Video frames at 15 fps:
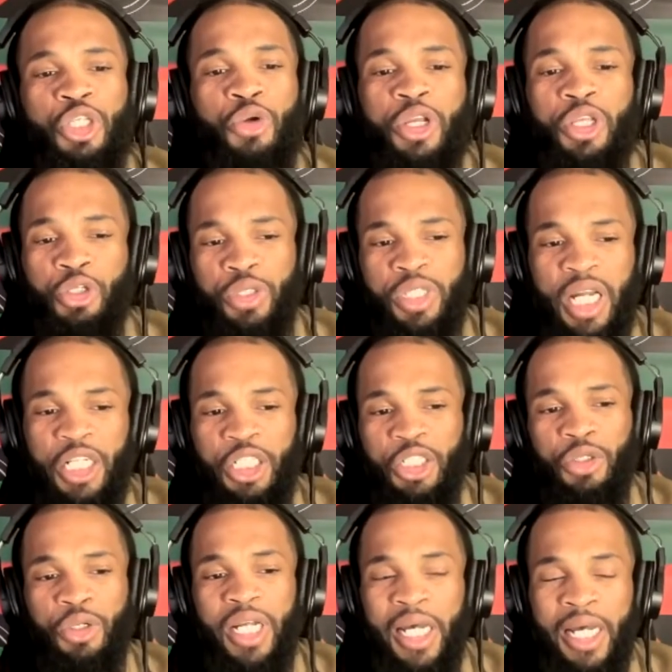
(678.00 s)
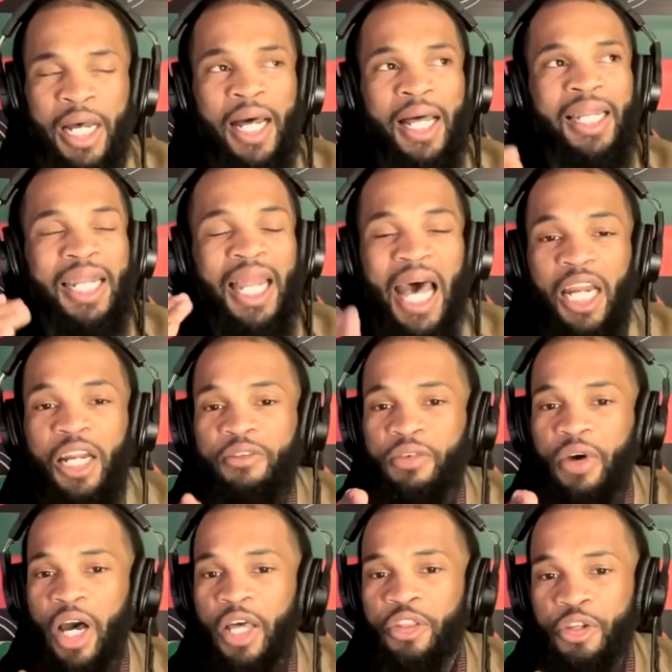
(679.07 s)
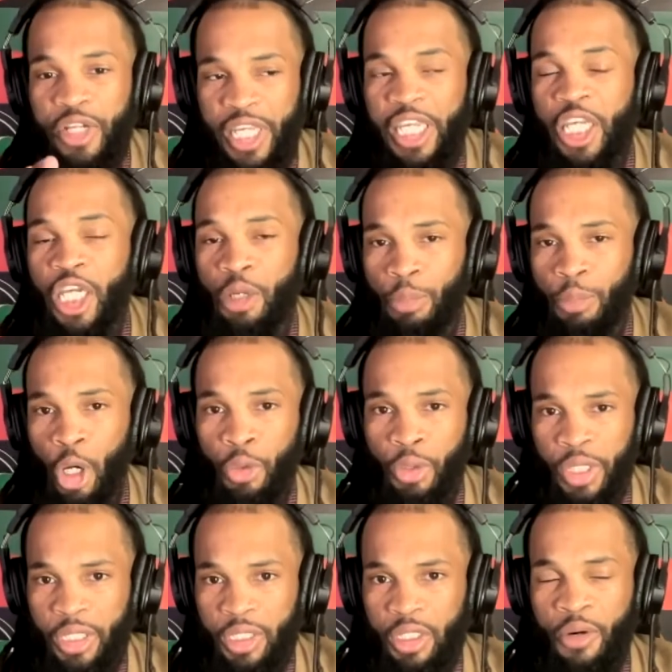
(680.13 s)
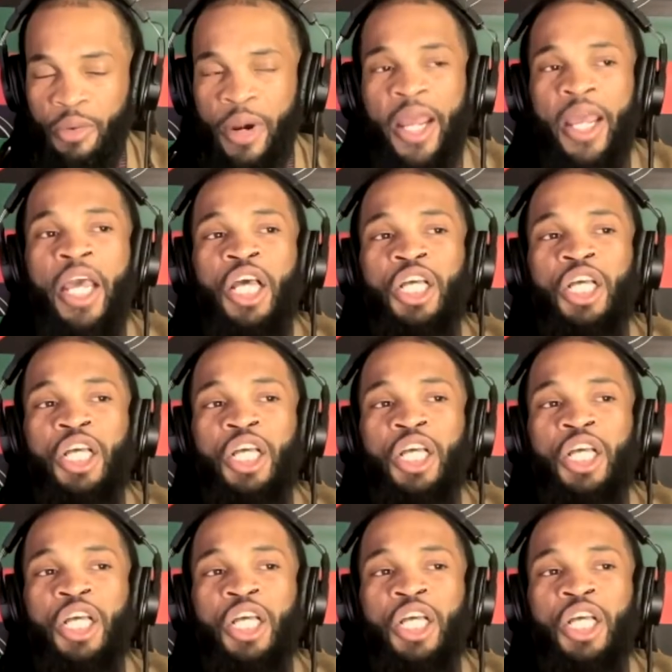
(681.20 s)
touched on a lot of other key components. All right.